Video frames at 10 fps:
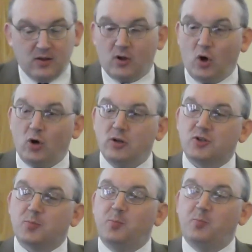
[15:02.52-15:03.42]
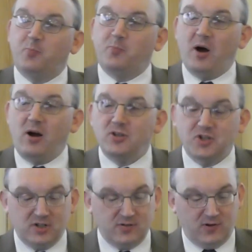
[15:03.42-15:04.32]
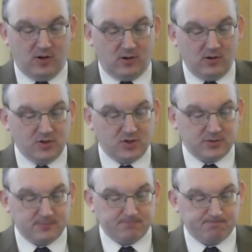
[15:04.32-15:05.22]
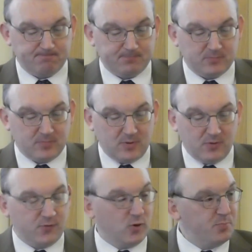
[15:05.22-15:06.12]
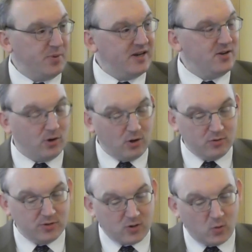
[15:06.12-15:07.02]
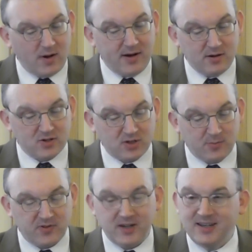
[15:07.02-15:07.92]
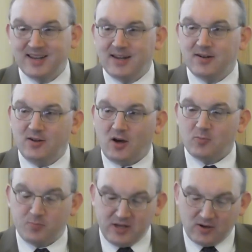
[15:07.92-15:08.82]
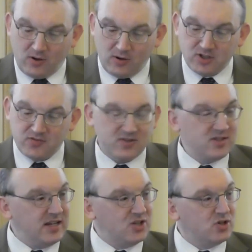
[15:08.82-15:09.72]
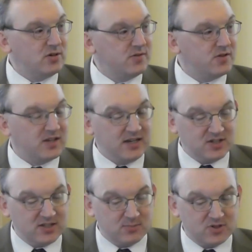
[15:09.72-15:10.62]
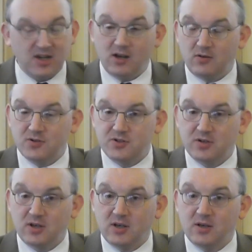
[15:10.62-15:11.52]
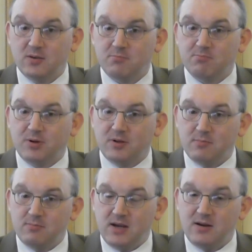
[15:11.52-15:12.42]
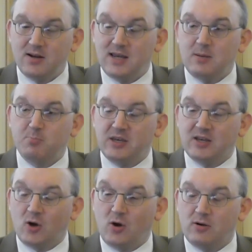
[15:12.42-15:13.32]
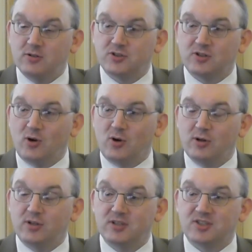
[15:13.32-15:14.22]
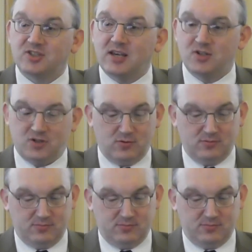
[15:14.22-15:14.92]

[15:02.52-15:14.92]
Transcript: God's positive laws forbid or require something not because of the nature of the things in themselves, but merely because God says so.